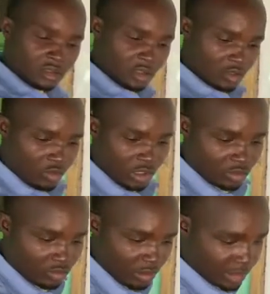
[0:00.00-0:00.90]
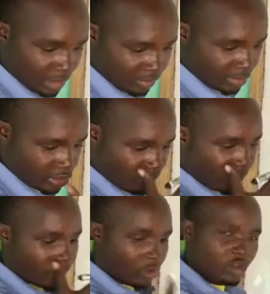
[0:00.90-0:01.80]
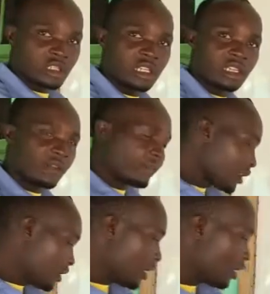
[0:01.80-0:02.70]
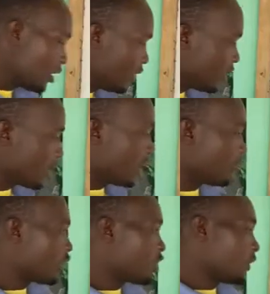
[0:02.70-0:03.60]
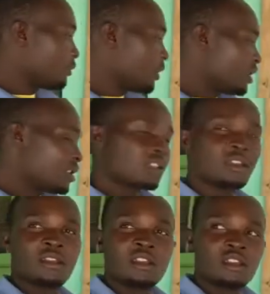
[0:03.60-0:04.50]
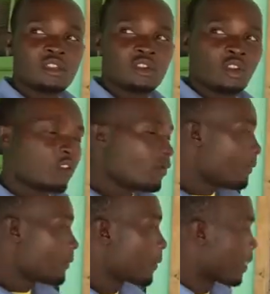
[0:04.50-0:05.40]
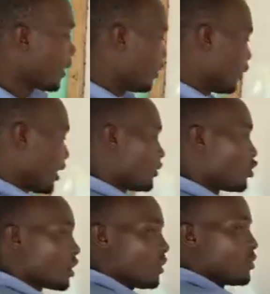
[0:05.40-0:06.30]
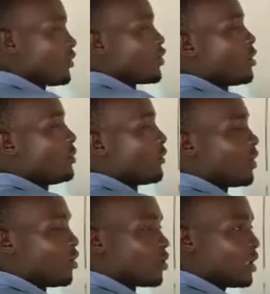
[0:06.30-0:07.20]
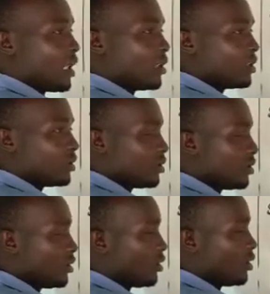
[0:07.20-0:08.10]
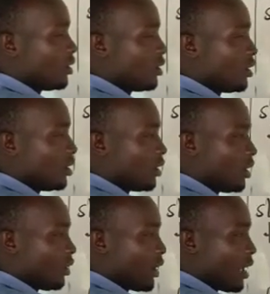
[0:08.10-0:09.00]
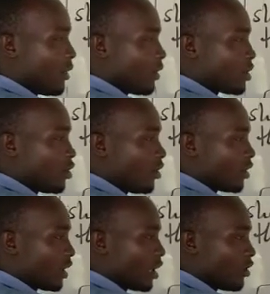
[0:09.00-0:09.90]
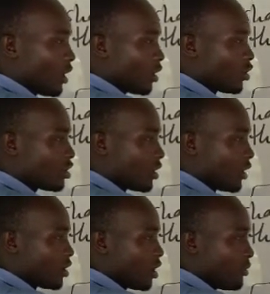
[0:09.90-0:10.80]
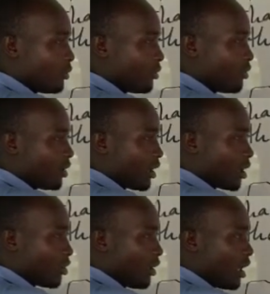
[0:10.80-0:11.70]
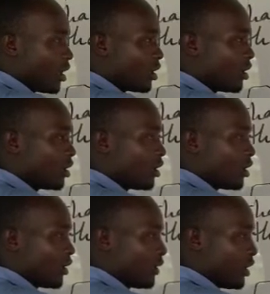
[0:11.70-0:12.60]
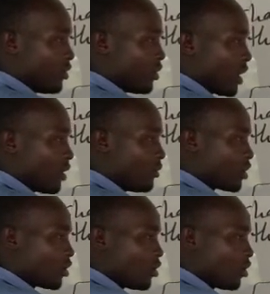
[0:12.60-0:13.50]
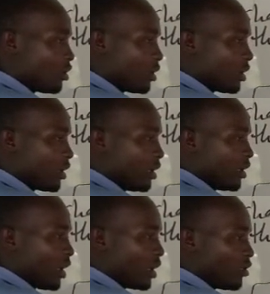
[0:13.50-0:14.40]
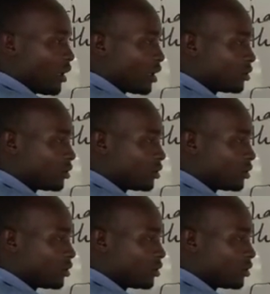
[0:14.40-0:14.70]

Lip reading: So we want to look at how the shape of the coastline affect the climate of a place. So we have two types of shape of the coastline. We have what we call regular shape, regular. Then we have what we call irregular.